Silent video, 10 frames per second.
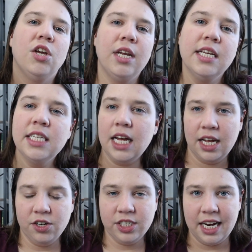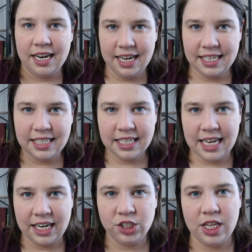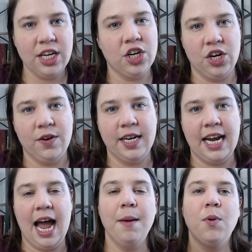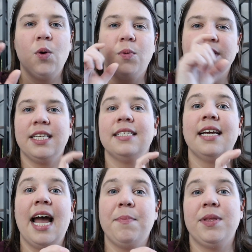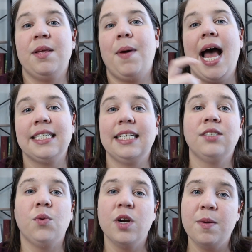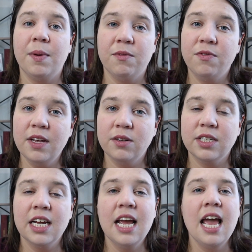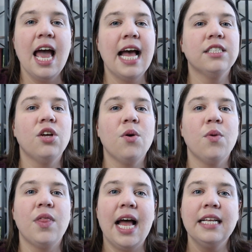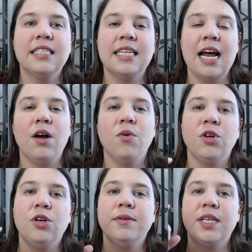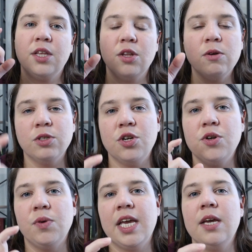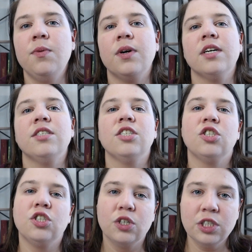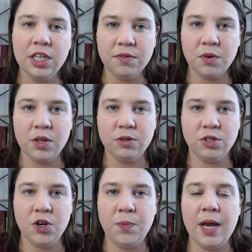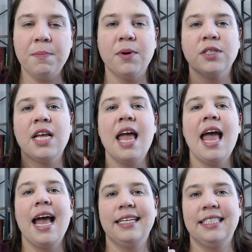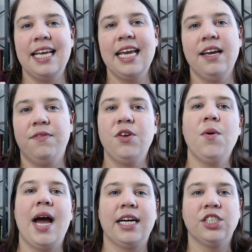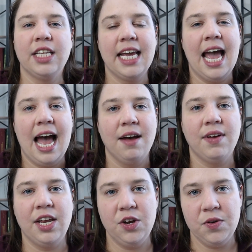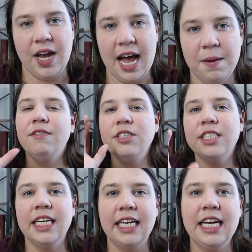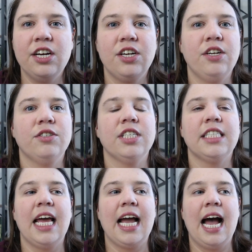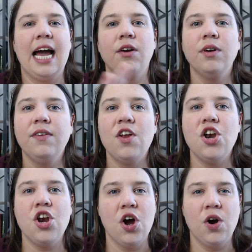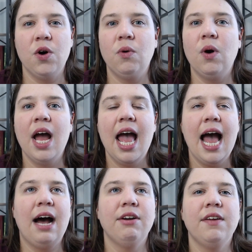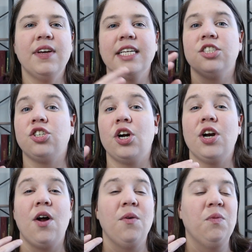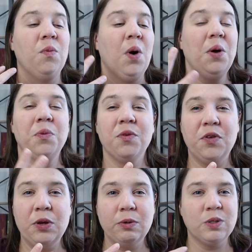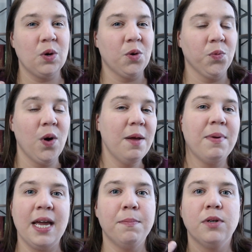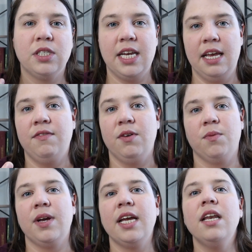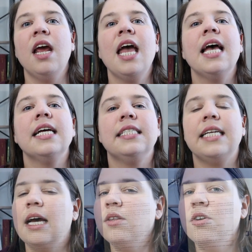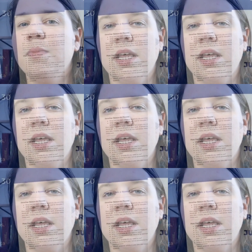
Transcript: you need to understand, is this actually a current gap or was this a gap in the past that's already been filled? And so that's now using those new keywords, searching for those new papers and seeing if you actually have a new gap. If you're sitting here and you're just like, I don't even know how to even get started of what reviews or what papers to even read, Download